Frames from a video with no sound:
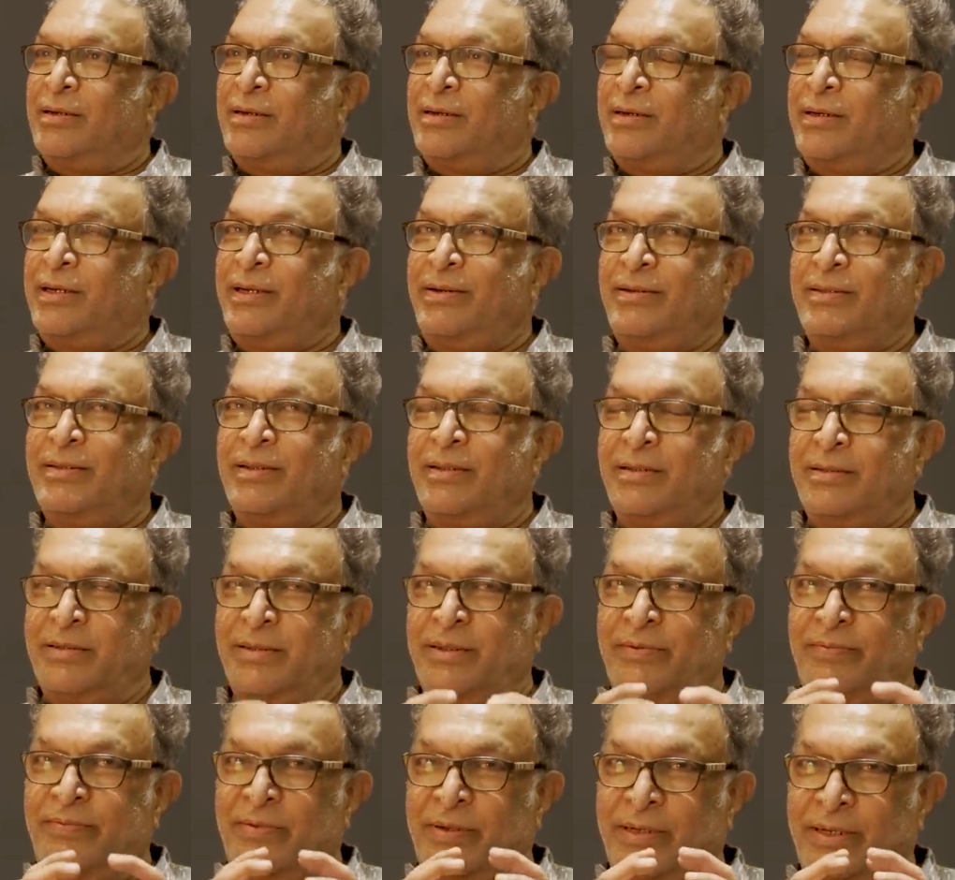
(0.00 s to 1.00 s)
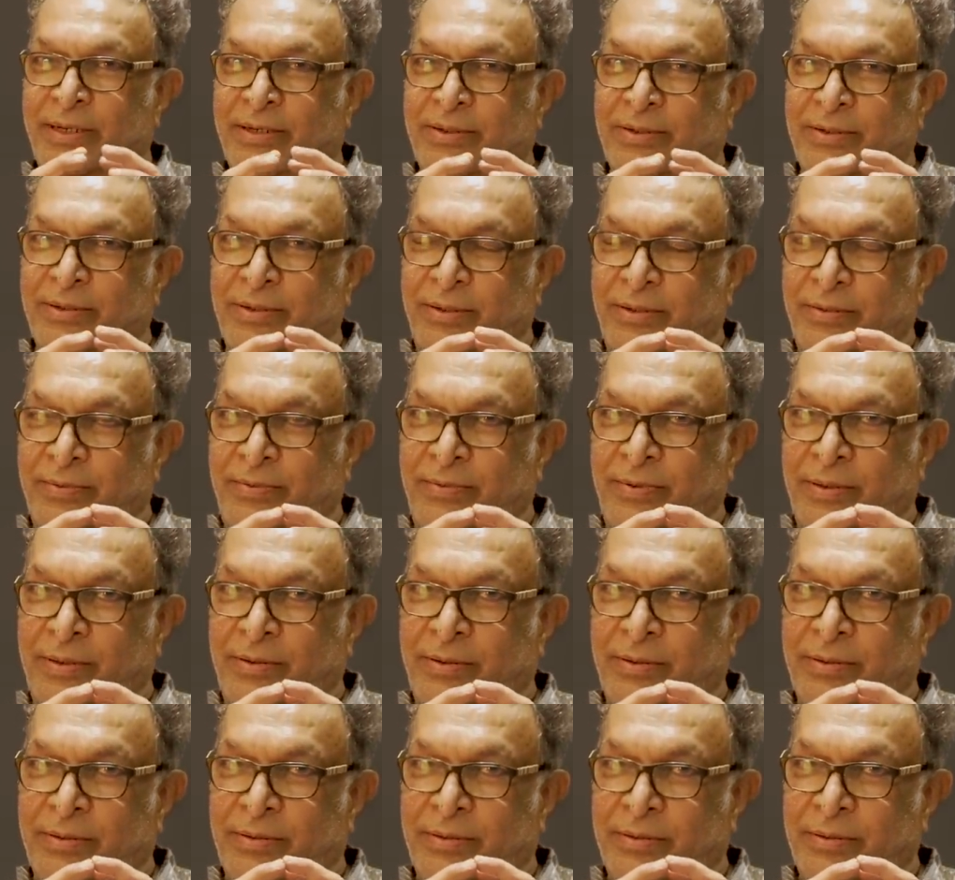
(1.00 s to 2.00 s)
The
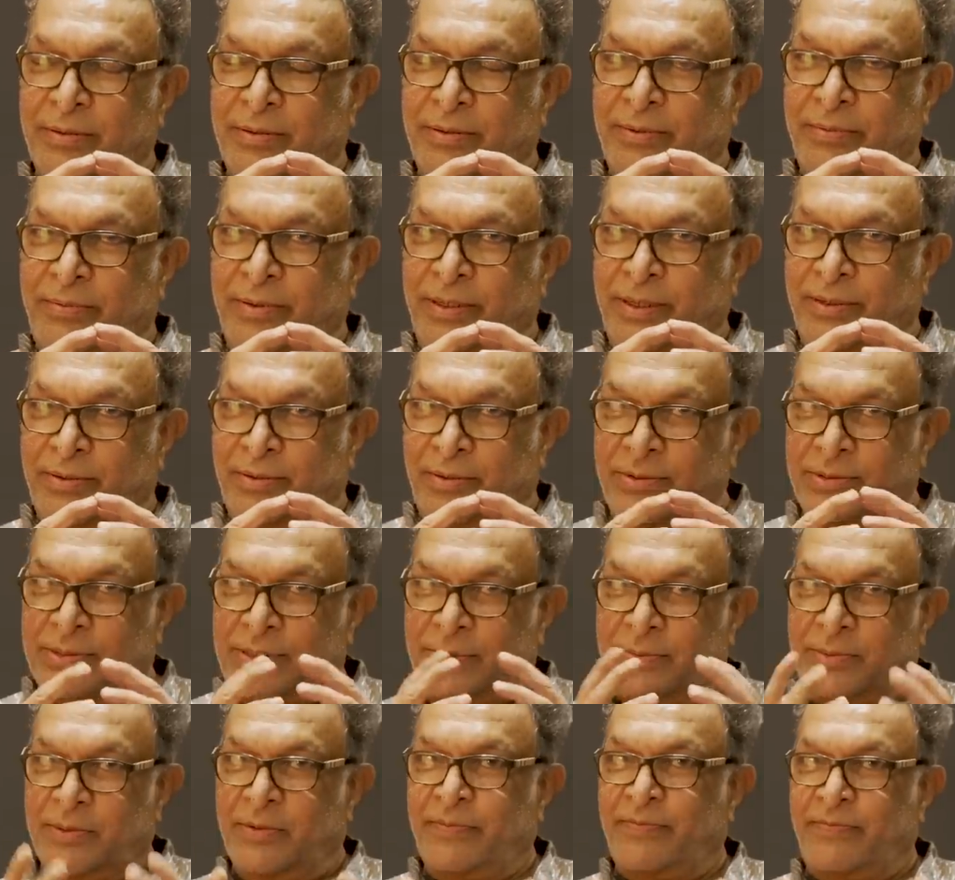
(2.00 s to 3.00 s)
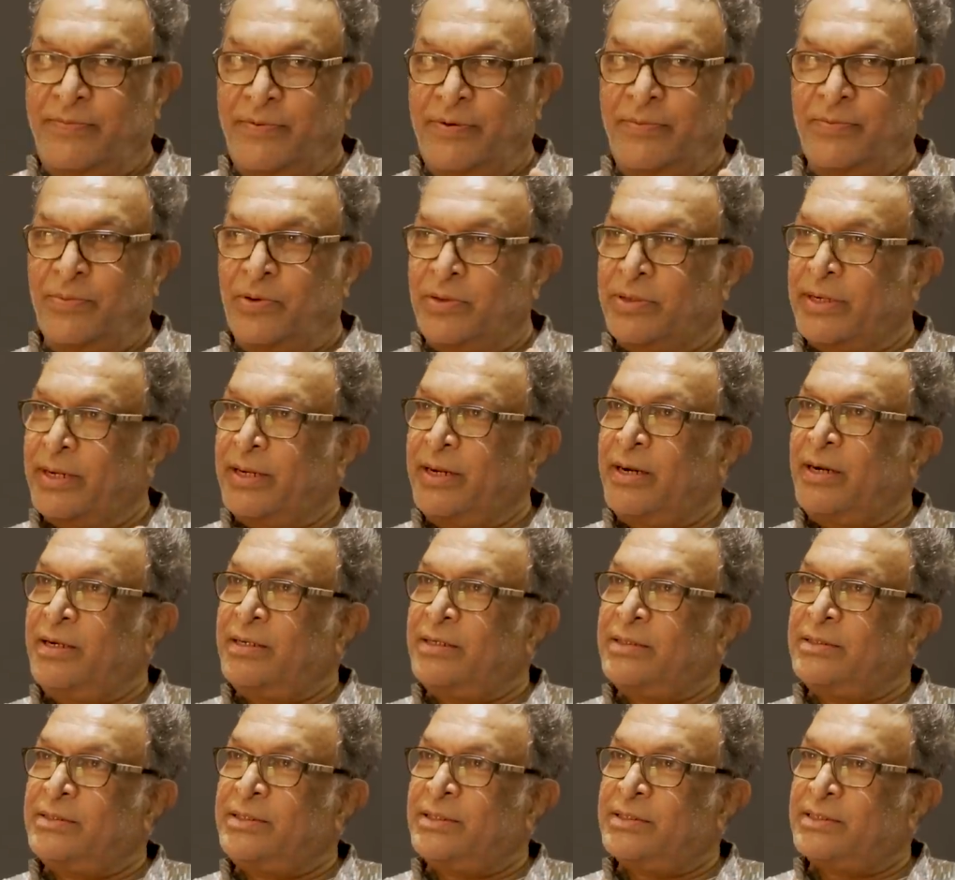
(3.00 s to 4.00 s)
very concept of film, what I
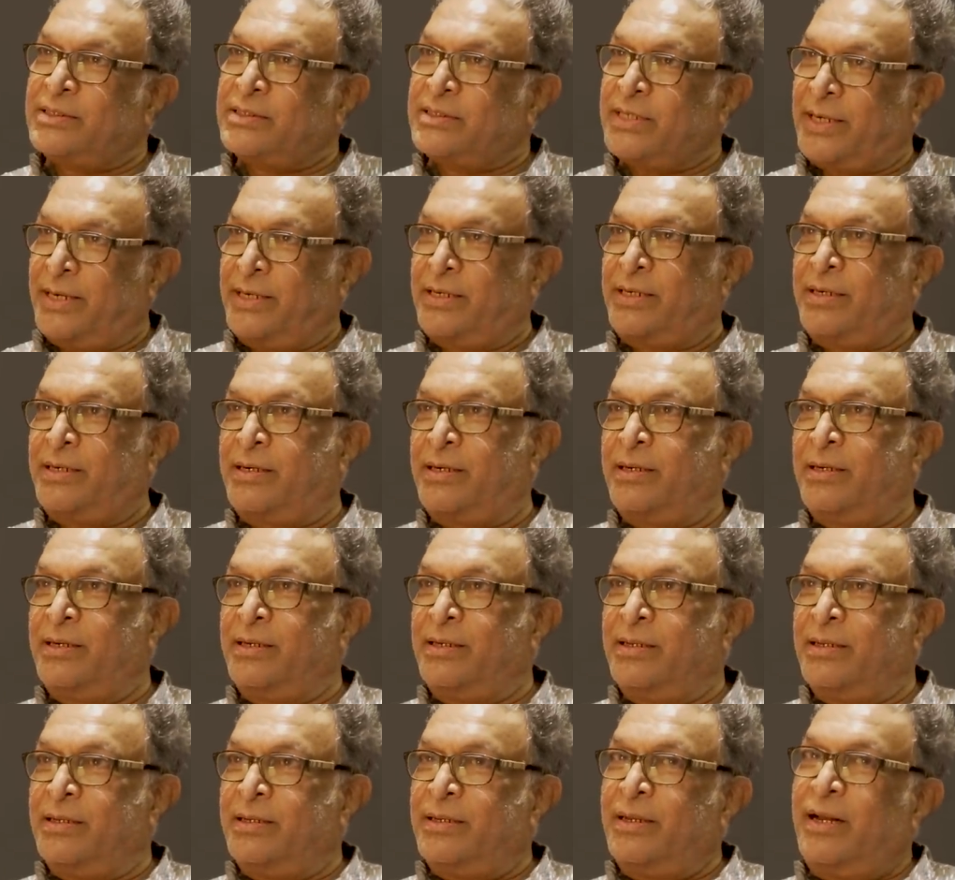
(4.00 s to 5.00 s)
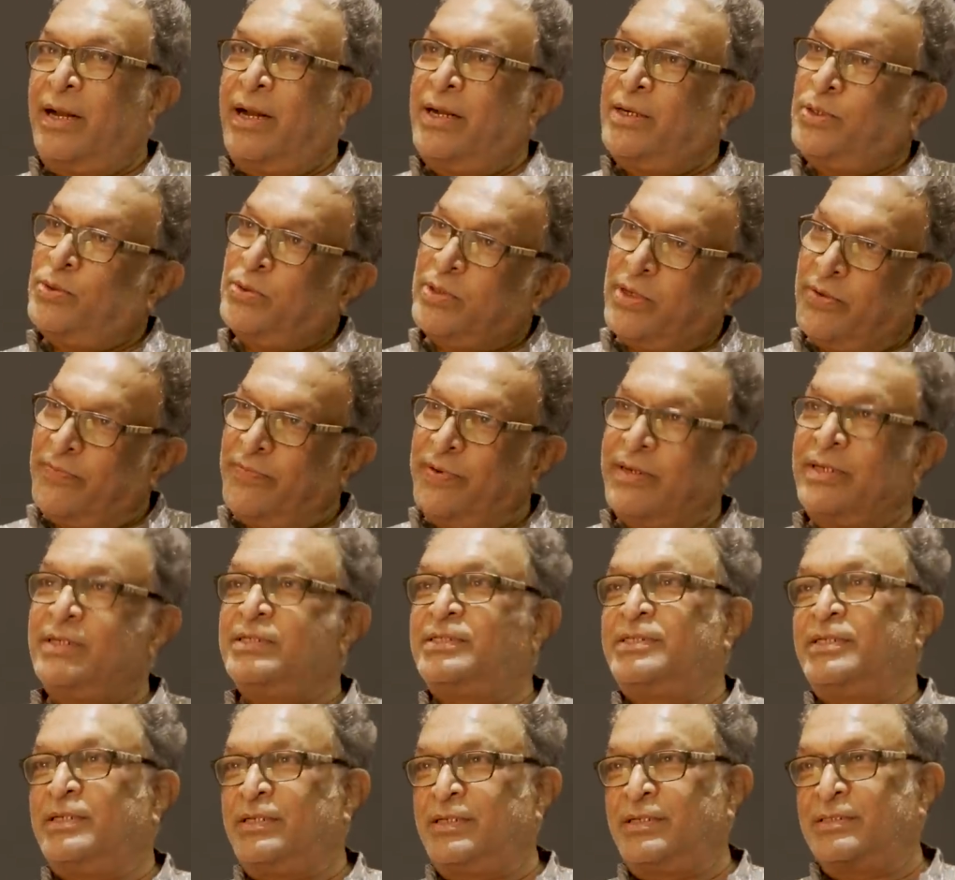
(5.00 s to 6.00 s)
had, it just shattered. I took it very
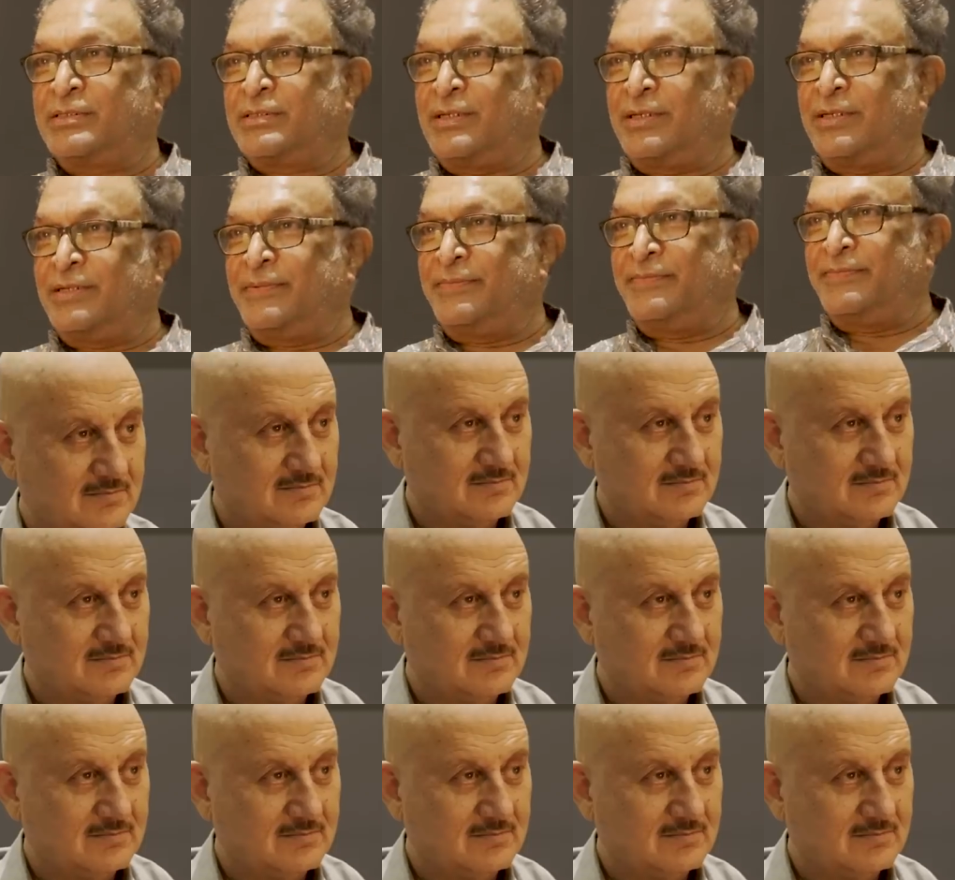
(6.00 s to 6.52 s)
seriously.